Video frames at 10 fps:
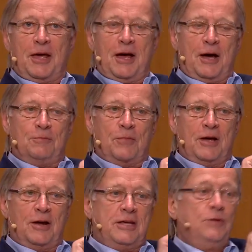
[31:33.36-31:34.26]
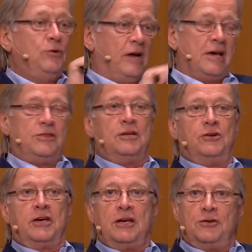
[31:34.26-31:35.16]
um, and he would like the
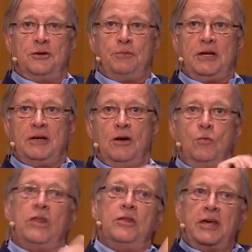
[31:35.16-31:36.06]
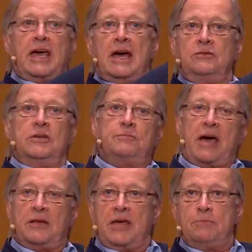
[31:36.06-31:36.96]
indicator to be whether the Gandhis
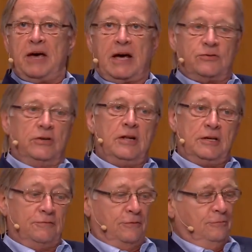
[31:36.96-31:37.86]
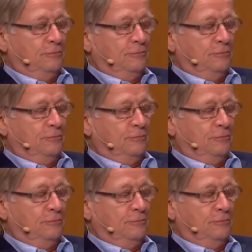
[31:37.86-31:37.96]
pack their bags and leave.